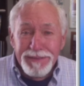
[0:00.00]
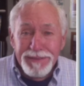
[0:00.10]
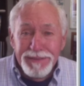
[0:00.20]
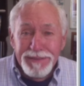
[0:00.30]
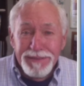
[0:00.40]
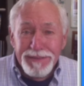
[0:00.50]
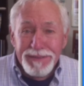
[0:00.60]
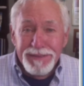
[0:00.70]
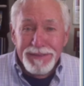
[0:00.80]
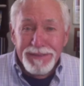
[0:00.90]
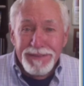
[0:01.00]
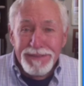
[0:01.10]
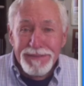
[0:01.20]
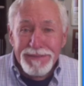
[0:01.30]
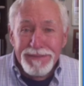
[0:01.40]

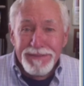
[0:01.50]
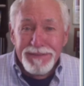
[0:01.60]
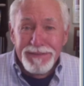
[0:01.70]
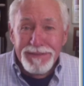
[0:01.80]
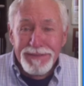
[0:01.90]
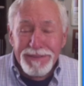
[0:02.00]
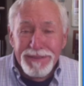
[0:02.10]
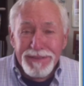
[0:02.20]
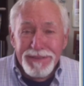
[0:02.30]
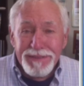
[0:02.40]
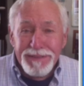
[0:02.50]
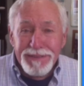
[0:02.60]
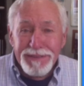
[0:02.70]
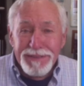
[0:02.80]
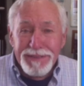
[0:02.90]

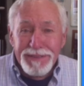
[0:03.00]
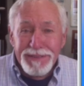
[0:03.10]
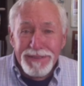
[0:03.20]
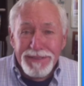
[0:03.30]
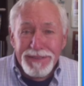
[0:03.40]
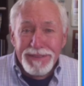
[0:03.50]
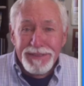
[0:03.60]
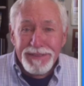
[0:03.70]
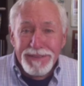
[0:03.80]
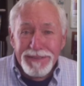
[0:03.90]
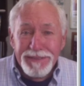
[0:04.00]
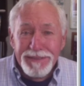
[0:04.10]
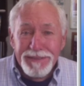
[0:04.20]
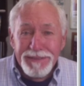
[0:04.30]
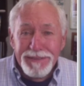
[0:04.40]

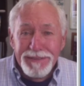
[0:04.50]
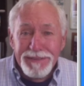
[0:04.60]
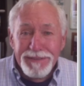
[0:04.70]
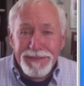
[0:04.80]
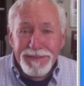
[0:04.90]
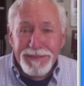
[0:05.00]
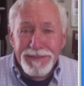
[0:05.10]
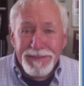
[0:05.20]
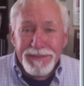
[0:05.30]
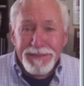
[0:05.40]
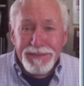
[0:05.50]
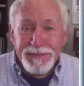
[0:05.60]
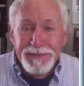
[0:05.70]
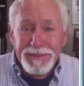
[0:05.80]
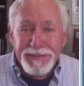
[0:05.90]

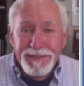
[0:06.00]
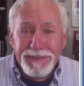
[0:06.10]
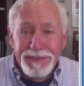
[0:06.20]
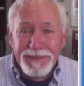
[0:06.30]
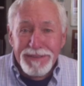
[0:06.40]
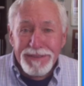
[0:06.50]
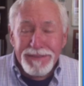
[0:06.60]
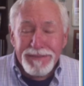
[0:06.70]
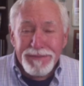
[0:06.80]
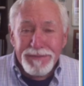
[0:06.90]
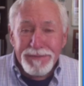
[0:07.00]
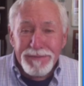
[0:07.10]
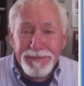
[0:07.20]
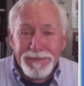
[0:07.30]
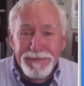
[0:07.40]

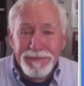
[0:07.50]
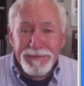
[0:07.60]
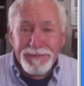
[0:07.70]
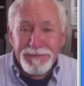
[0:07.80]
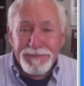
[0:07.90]
(silent)